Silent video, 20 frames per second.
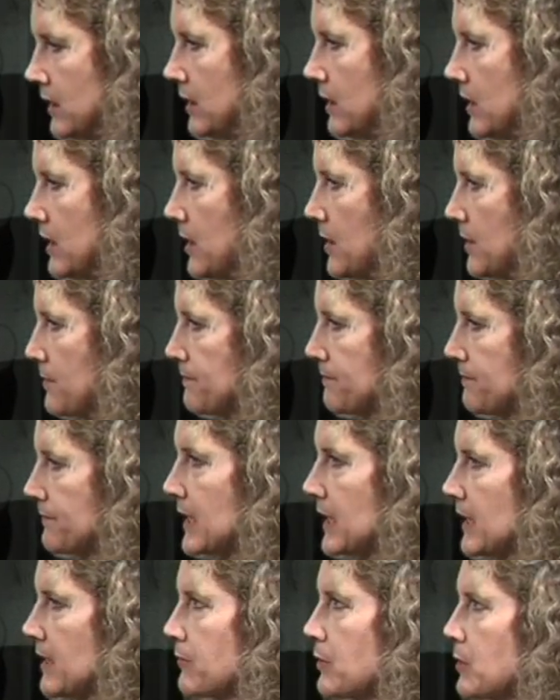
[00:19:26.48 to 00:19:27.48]
um,
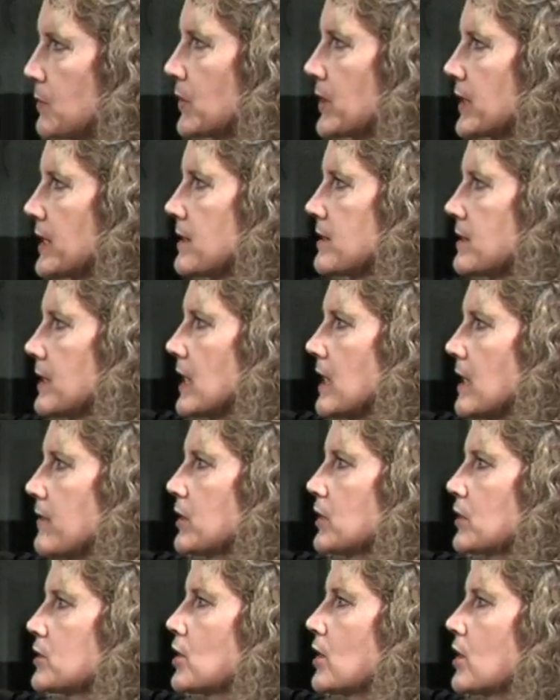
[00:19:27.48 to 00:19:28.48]
yeah, if you put anything heavy
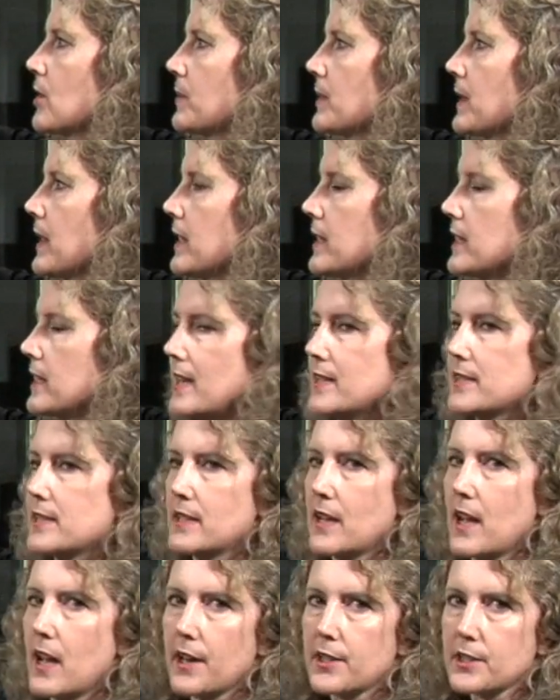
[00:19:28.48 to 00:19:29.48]
on top and it
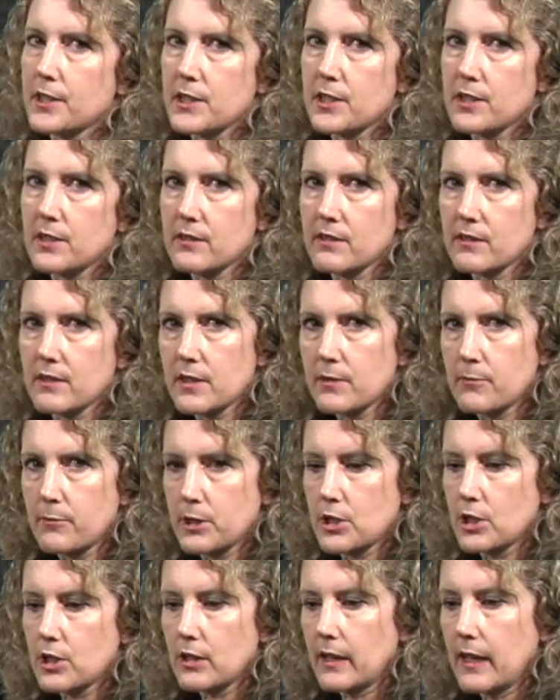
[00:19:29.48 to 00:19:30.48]
hasn't hardened
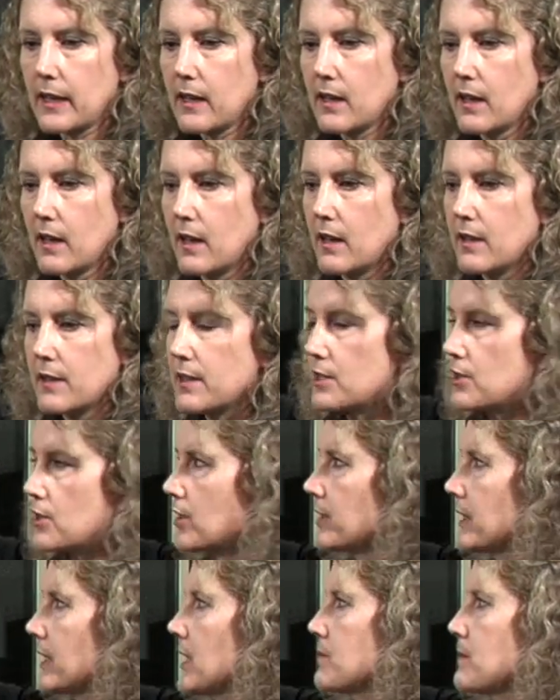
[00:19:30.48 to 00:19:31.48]
sufficiently, then you're
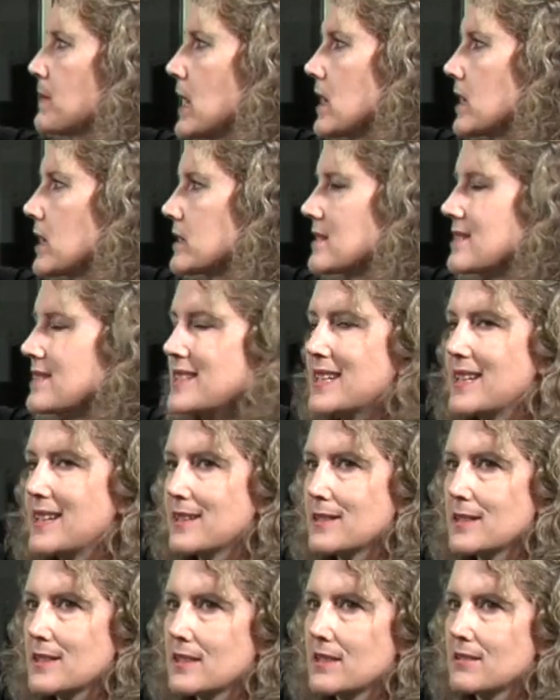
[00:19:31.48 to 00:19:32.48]
going to get marks,
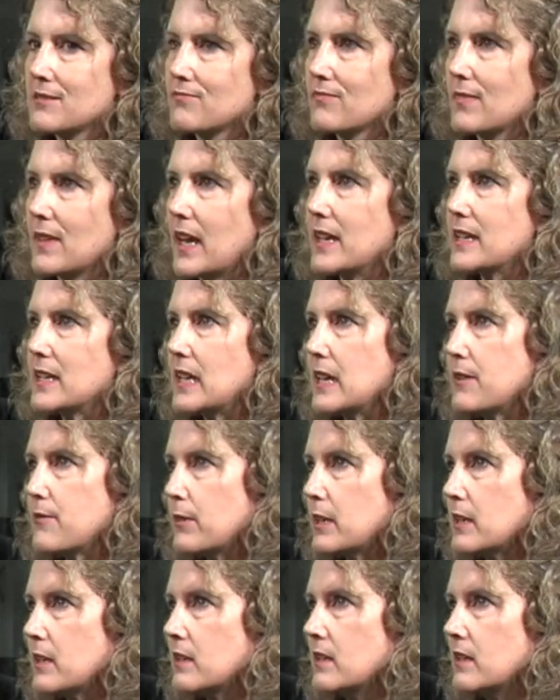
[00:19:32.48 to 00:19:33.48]
dings, and
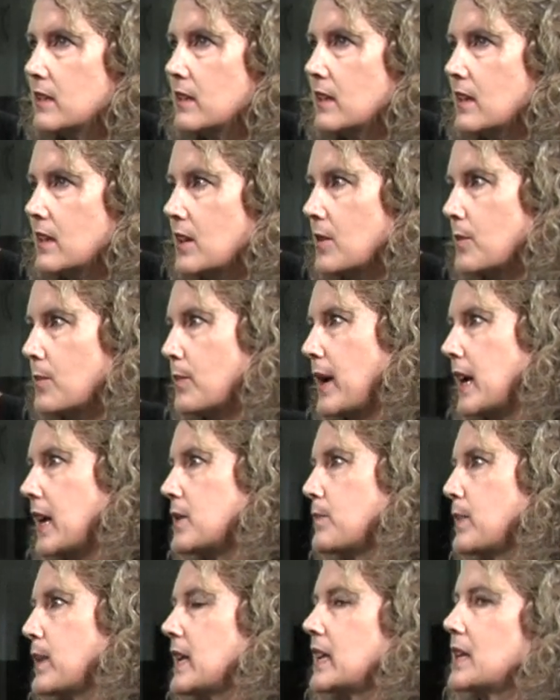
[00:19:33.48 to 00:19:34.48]
even
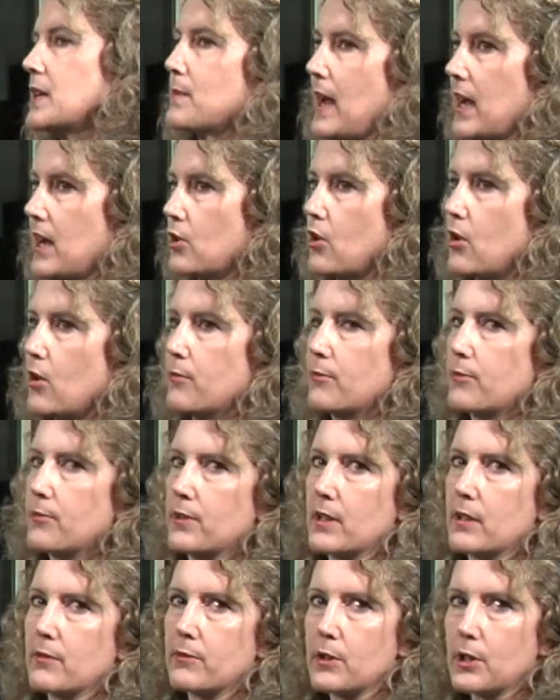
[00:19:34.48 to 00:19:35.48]
paint peeling back off
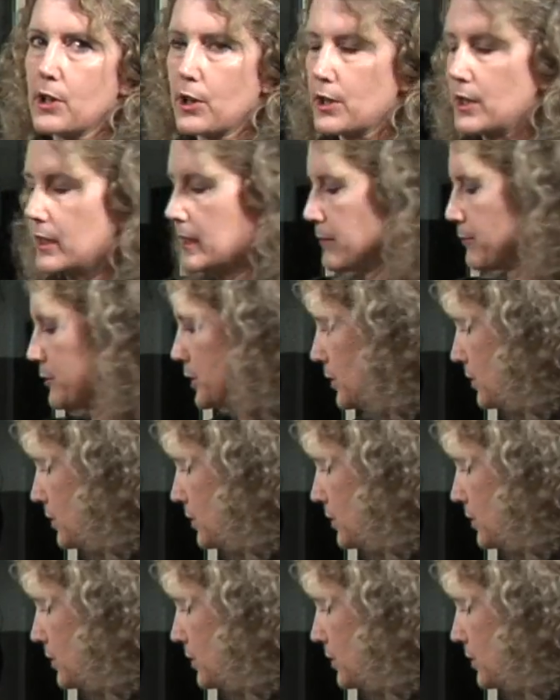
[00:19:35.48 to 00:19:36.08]
if you go to lift